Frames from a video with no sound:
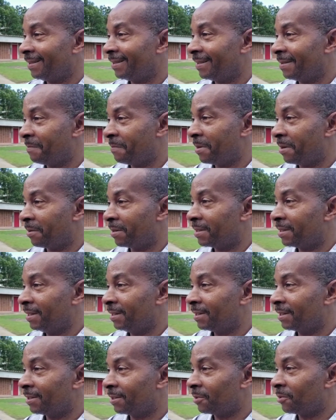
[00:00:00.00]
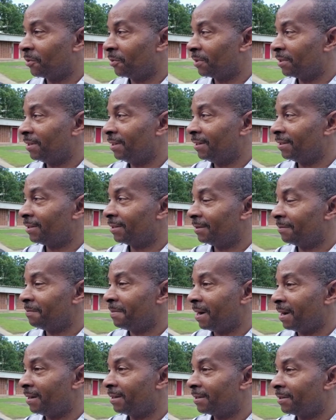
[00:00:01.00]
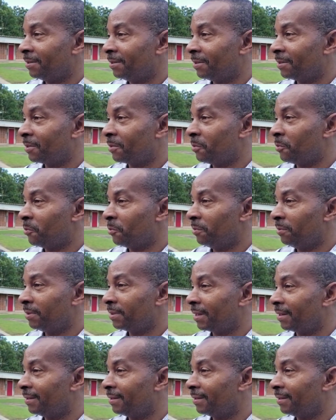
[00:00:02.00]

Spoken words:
the Parents Teachers Association back into the schools,